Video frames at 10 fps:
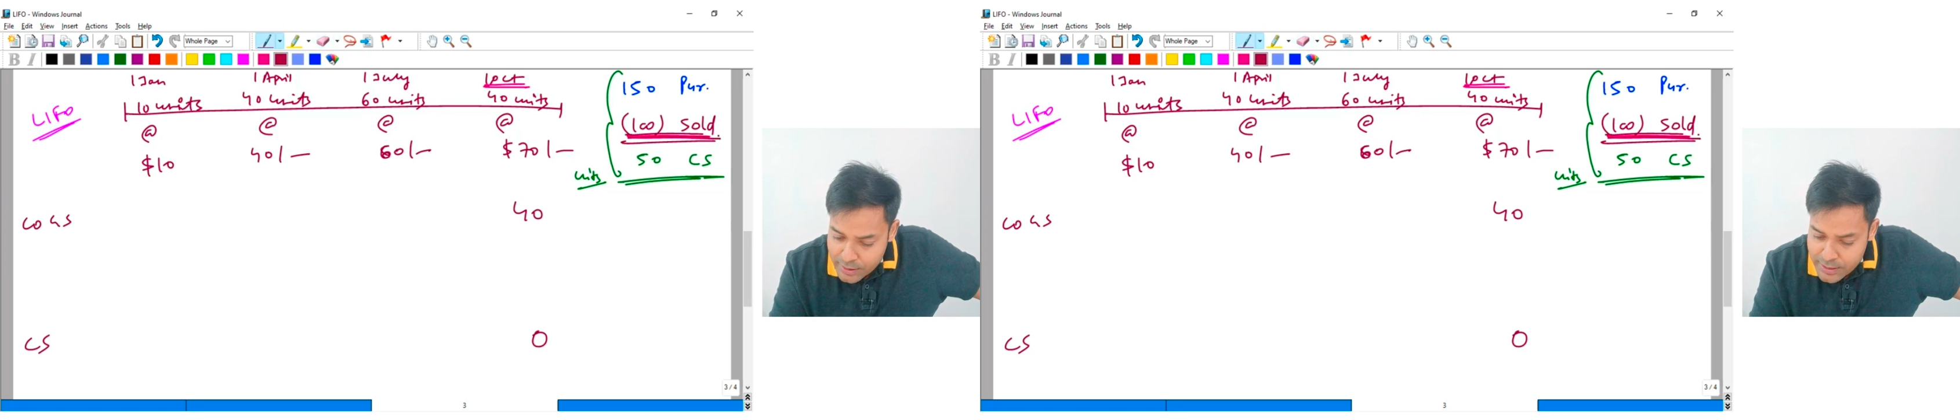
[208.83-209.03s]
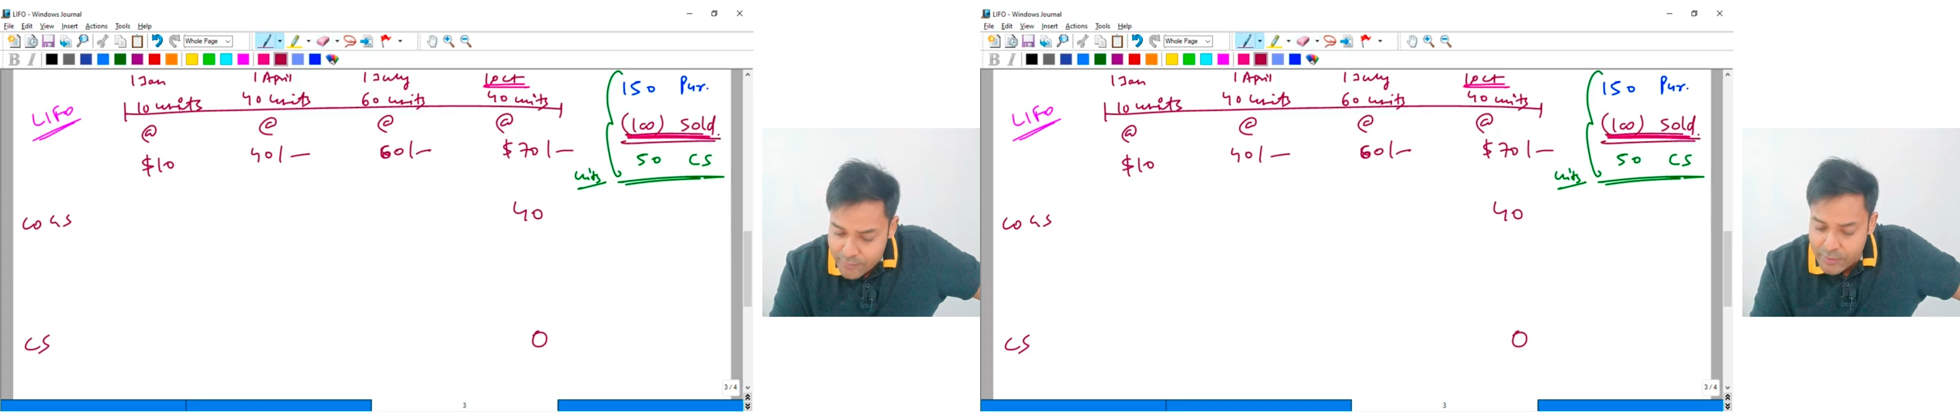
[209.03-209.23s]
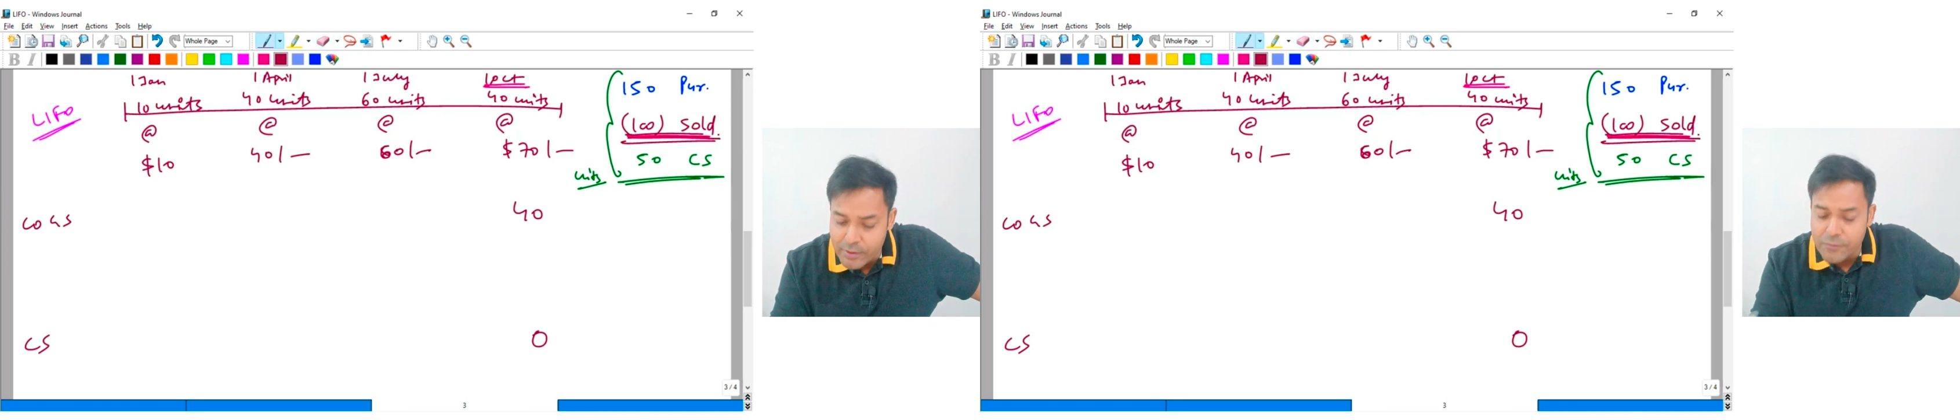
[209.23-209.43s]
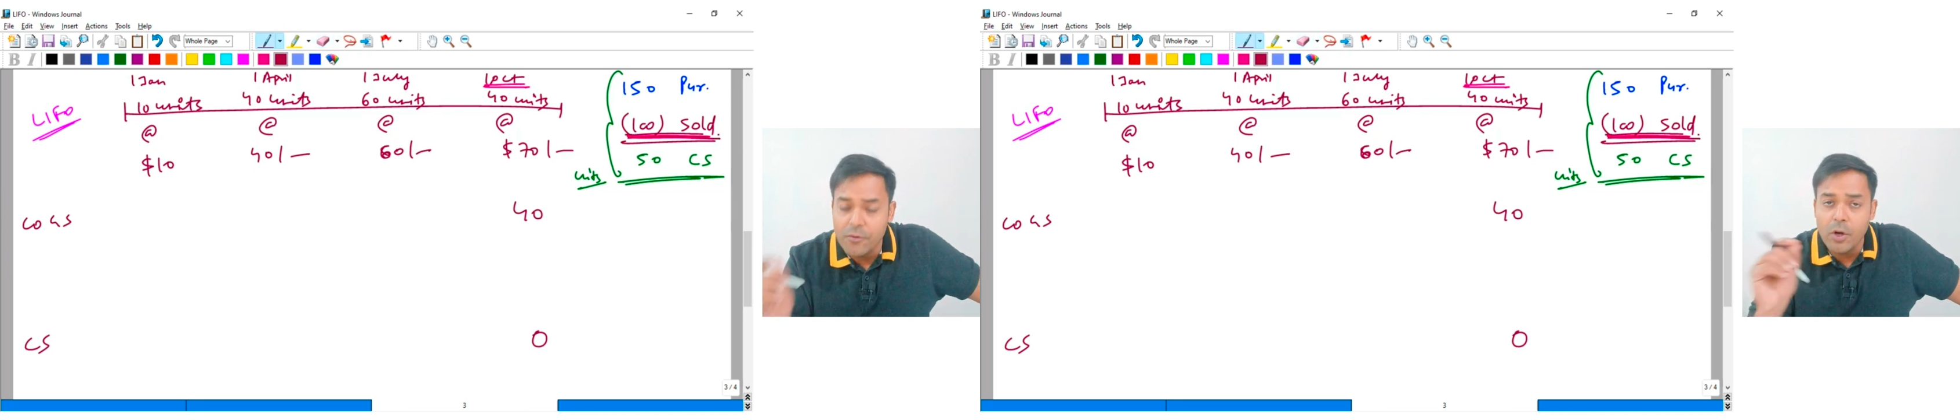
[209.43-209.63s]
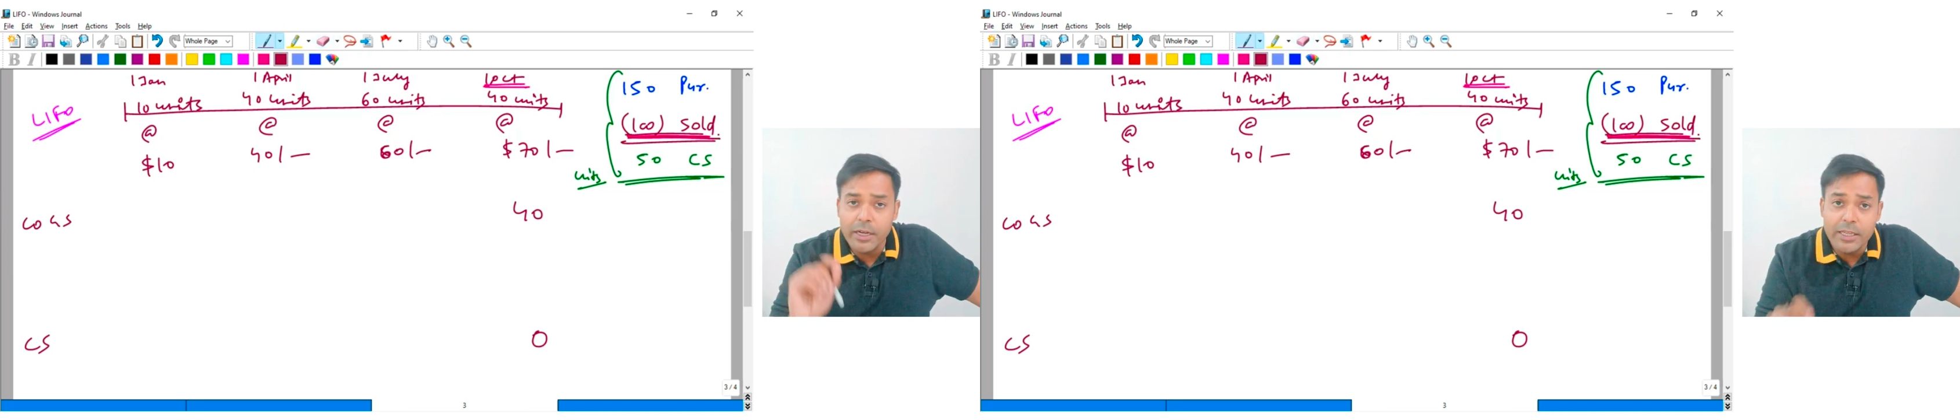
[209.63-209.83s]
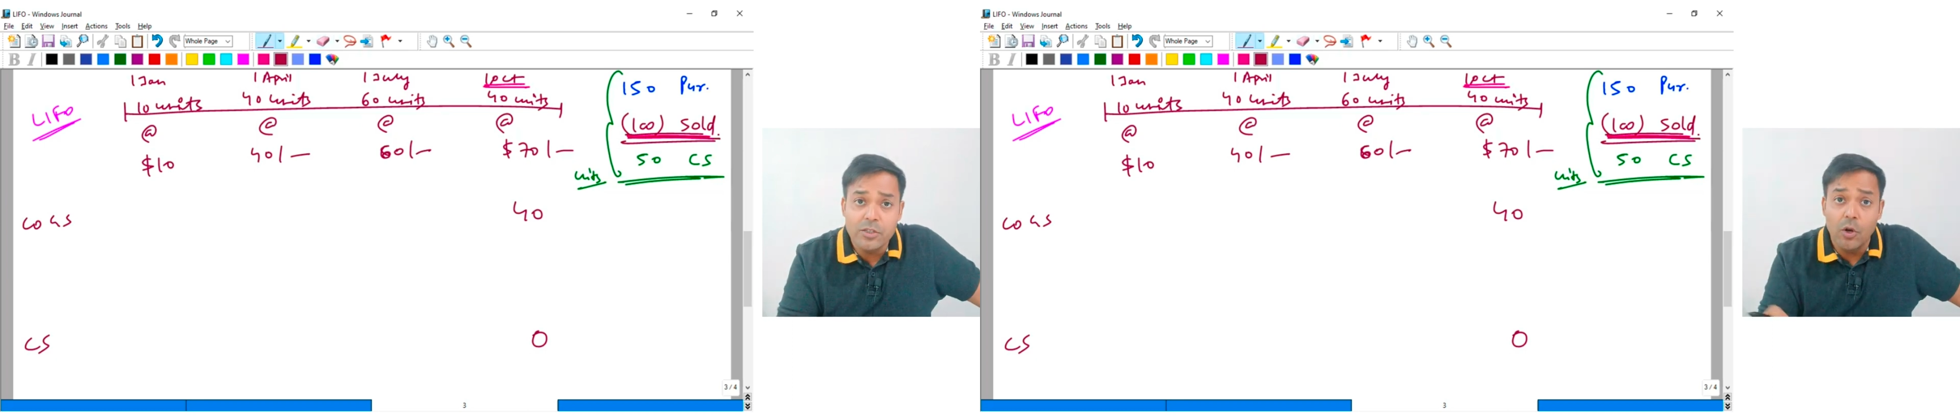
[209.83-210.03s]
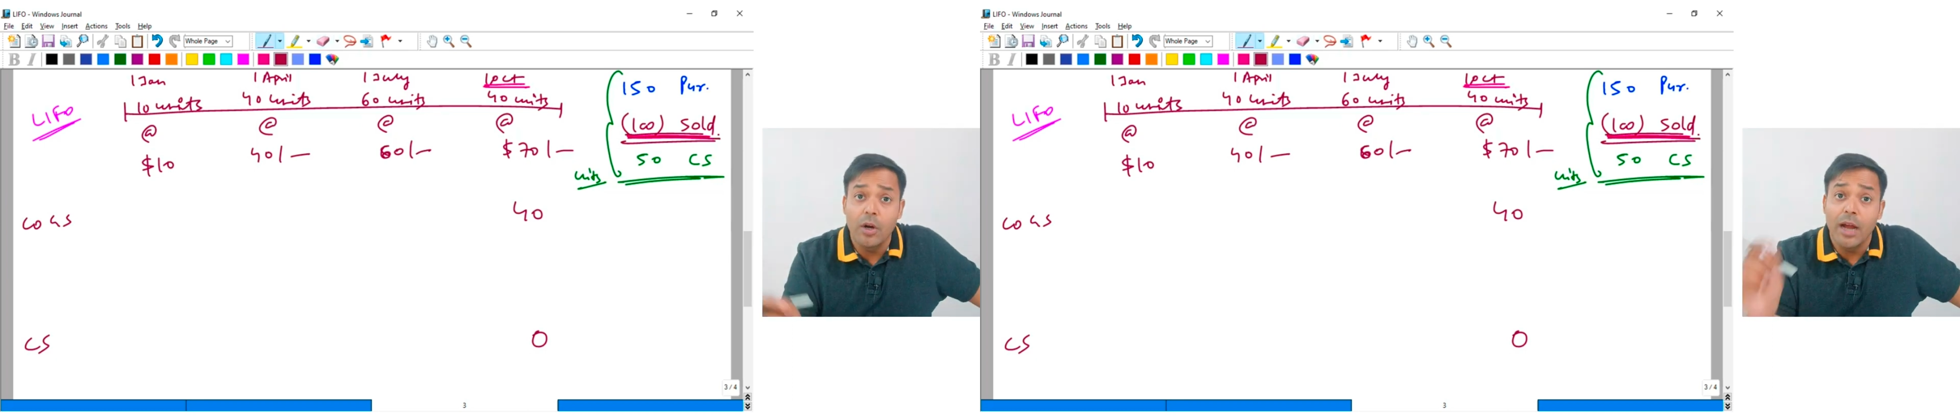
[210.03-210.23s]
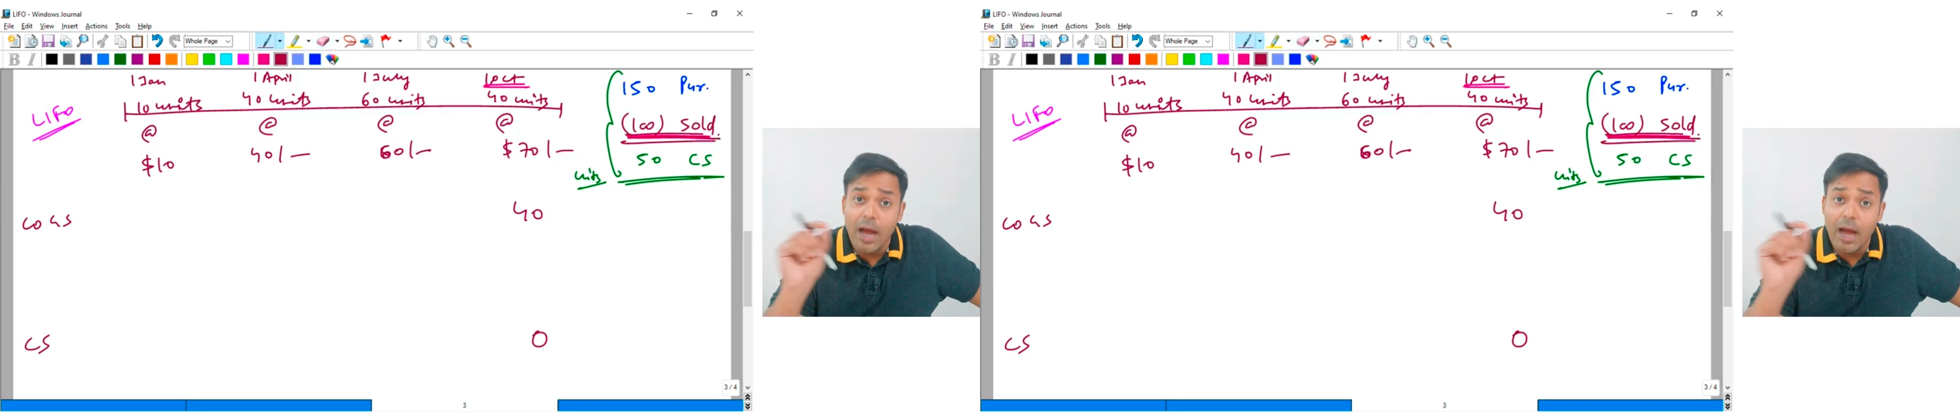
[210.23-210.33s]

everyone, 40 is gone.